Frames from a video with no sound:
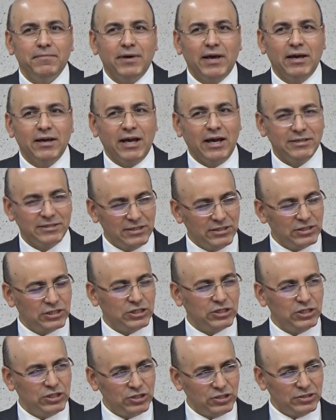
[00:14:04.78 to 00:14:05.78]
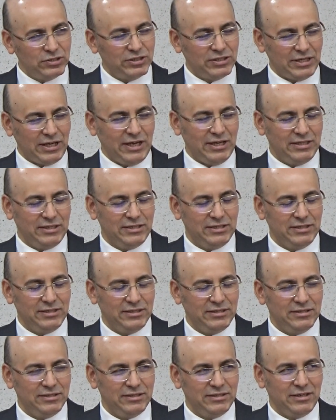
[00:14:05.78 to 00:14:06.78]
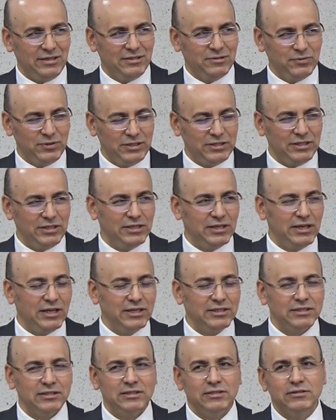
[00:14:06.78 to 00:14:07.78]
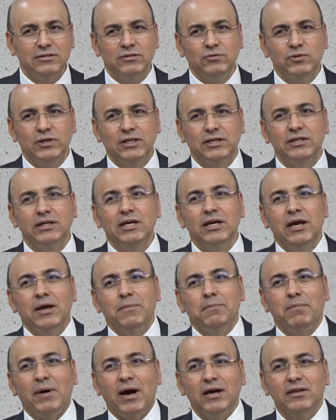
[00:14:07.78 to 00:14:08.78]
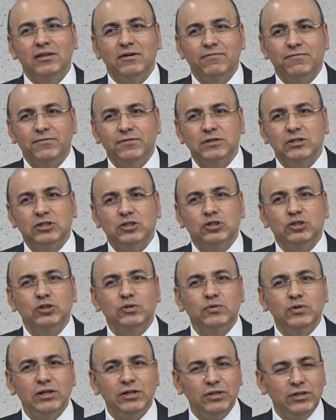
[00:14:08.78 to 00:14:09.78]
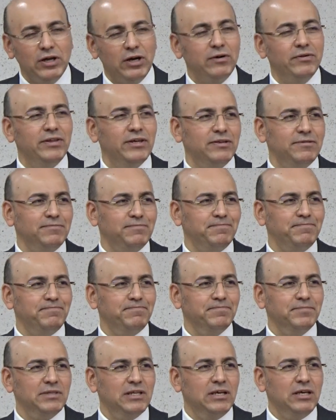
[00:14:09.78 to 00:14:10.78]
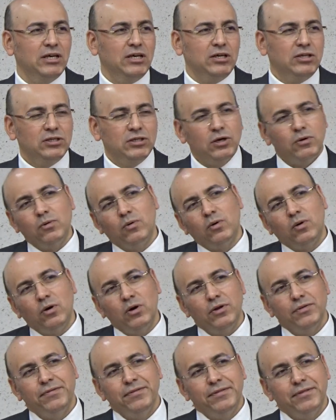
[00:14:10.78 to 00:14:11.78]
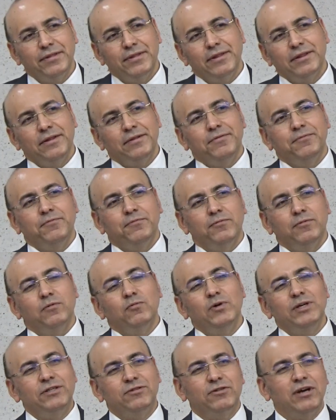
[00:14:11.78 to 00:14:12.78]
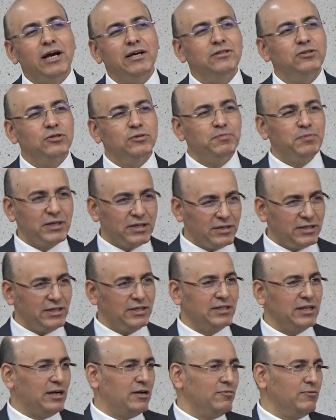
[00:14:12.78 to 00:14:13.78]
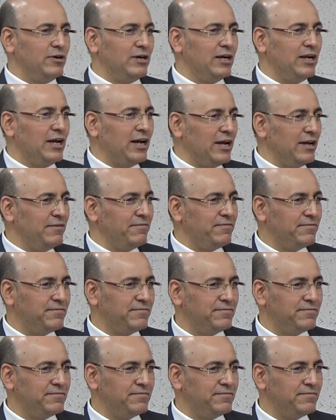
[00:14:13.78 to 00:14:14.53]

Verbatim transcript: And as the scripture says, as we see the last week, by their fruits, you will know them. So we try to build in our life